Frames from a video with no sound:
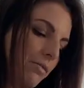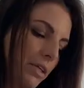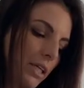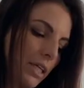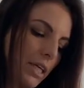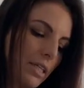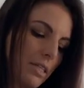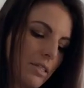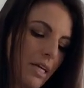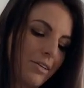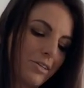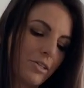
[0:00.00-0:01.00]
really like these
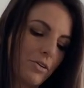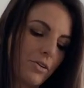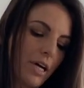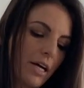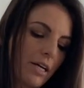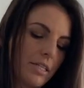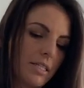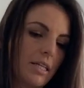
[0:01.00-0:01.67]
lighter tone crackers.